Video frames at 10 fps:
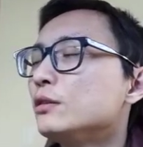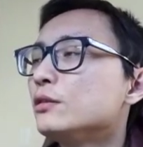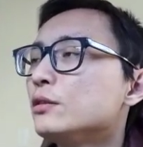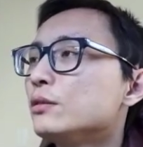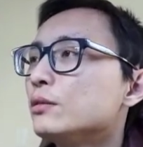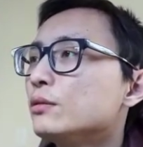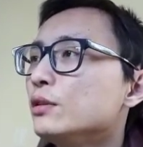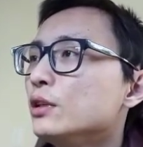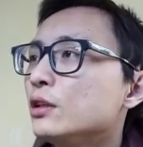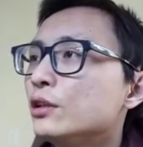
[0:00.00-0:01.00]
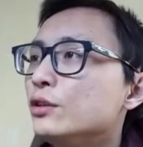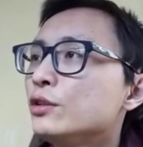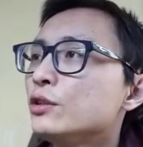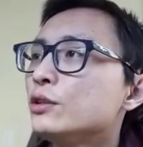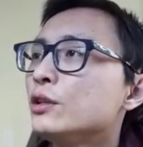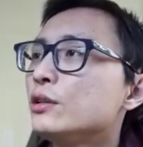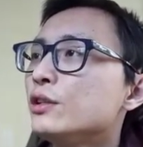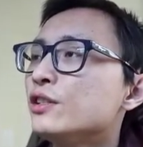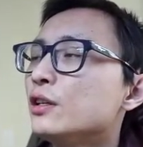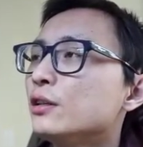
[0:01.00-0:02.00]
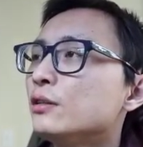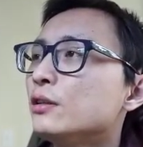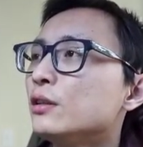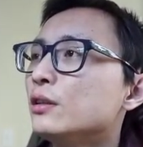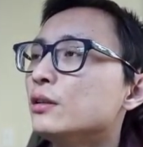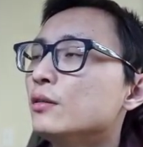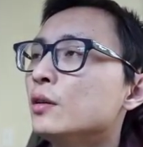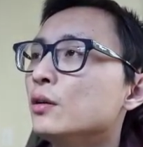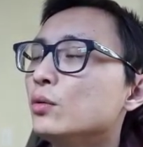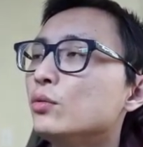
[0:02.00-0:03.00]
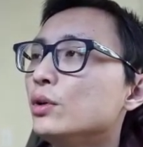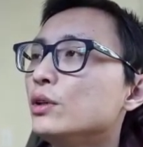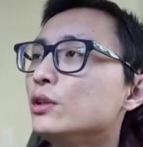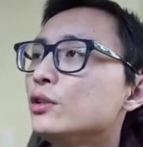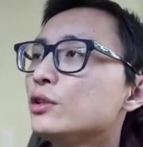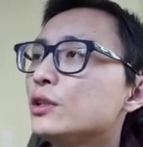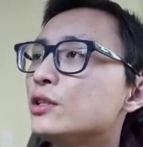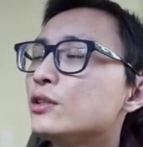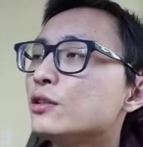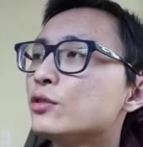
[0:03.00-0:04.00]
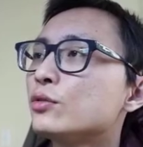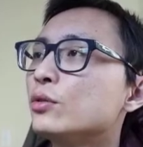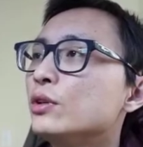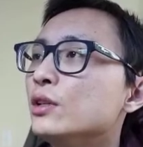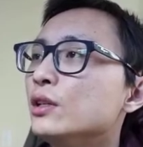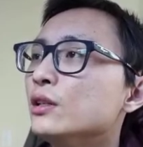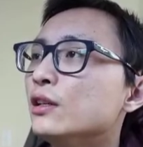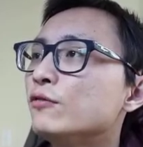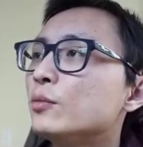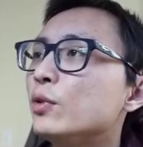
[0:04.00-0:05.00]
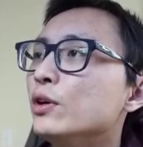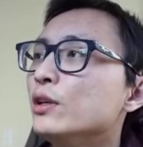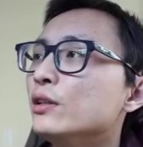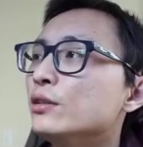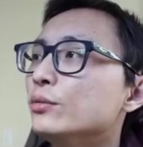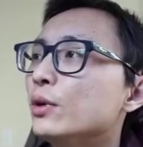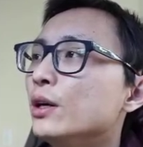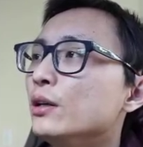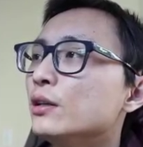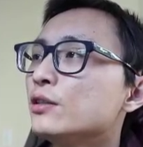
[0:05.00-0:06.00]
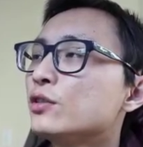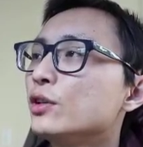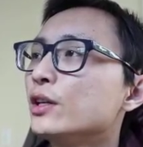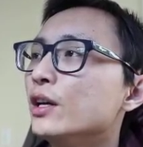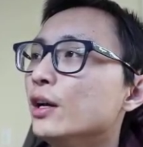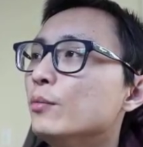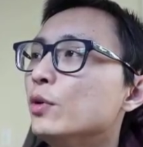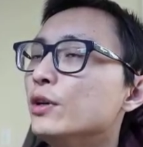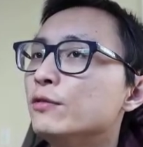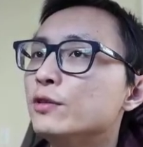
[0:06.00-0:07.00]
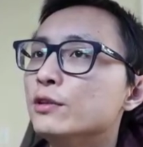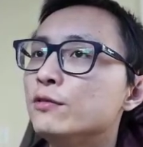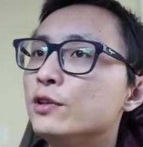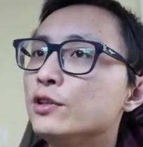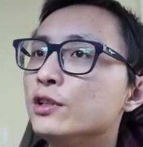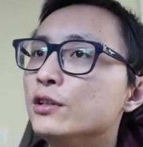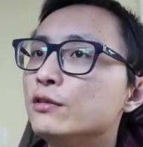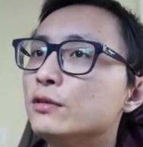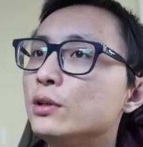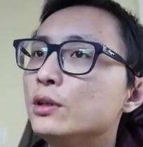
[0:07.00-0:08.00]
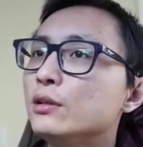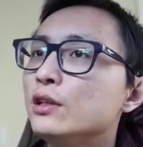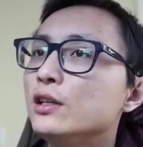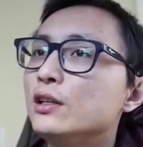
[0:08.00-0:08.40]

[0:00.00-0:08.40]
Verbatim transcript: So the condition here is that we initially just store the left point and the right starting and end point for the first interval here.